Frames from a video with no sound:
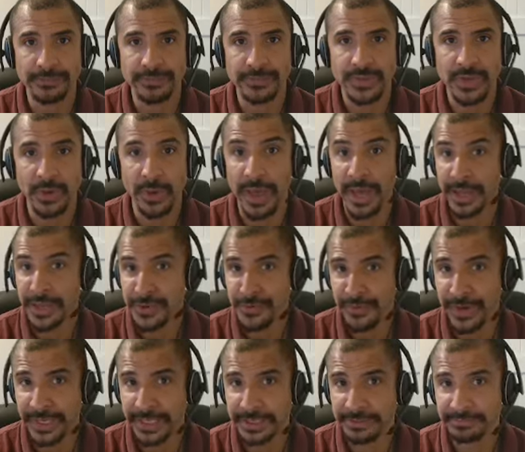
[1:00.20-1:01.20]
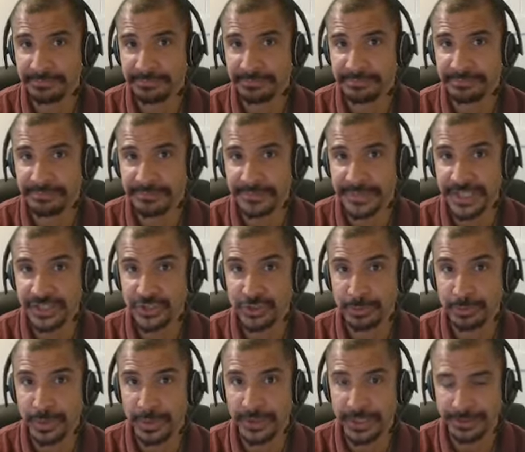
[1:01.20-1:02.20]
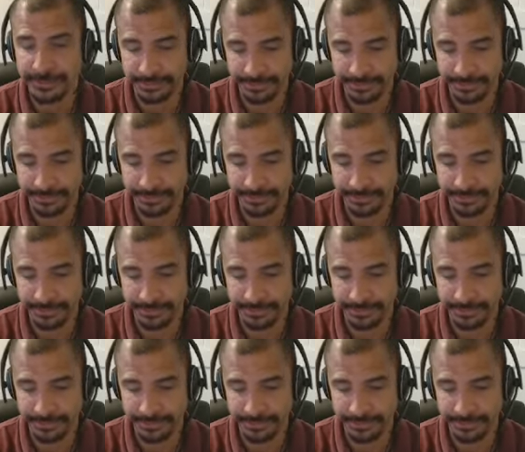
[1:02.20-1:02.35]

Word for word: So are you ready? Let's jump on in.